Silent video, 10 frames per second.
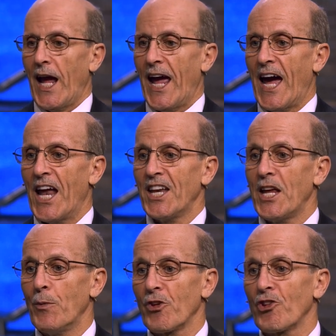And
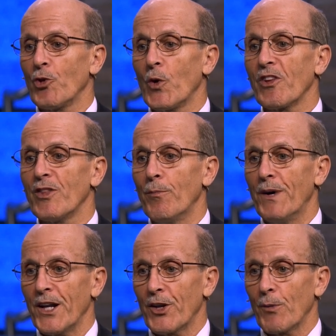he restores the
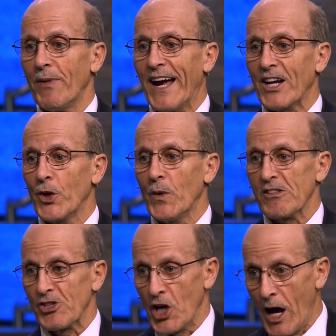butler back to
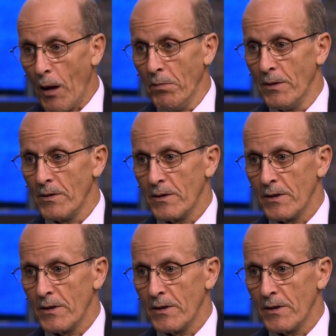his job.